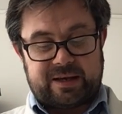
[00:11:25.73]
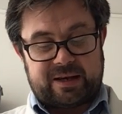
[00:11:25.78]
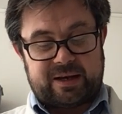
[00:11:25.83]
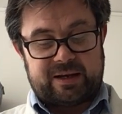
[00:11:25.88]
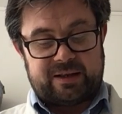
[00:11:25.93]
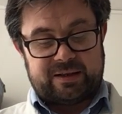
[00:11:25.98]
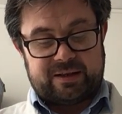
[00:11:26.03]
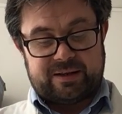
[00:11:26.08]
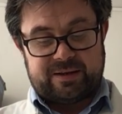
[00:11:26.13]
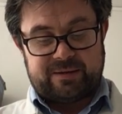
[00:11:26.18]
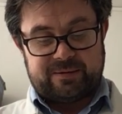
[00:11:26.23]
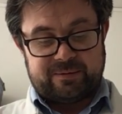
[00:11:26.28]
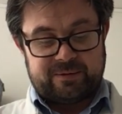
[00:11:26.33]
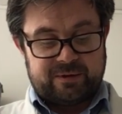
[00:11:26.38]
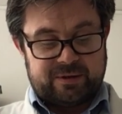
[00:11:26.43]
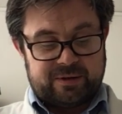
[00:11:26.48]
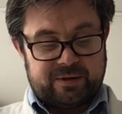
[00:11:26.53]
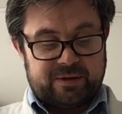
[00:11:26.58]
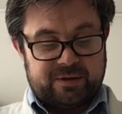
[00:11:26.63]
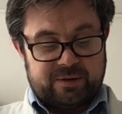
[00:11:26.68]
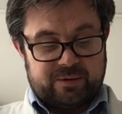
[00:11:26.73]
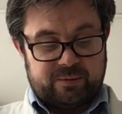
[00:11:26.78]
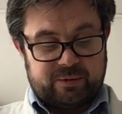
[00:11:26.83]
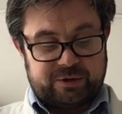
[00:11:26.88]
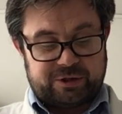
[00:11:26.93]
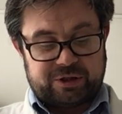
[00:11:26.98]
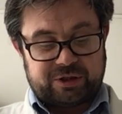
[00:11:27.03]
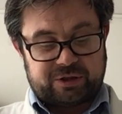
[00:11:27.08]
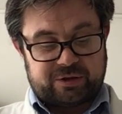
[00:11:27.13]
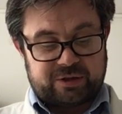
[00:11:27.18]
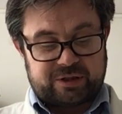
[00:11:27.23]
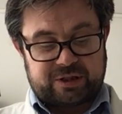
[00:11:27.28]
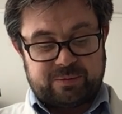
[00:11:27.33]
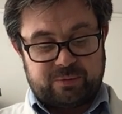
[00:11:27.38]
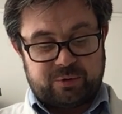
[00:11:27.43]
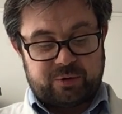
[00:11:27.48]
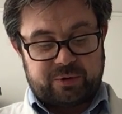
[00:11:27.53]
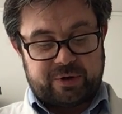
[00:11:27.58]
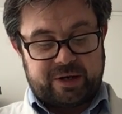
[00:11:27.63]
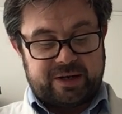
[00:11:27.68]
colour, which has got
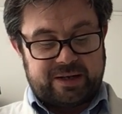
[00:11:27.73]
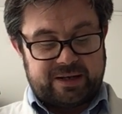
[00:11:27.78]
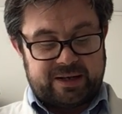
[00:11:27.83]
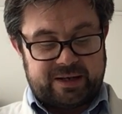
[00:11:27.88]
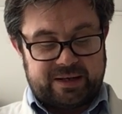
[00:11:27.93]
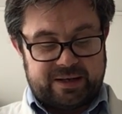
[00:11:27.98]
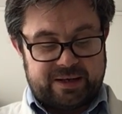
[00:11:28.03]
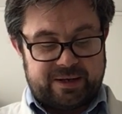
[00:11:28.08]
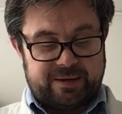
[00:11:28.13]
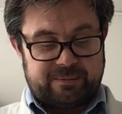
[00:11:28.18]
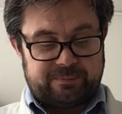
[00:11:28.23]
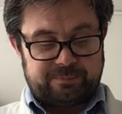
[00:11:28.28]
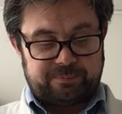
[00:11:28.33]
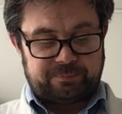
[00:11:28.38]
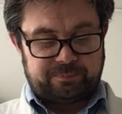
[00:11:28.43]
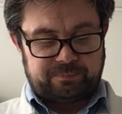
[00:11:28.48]
some green in it.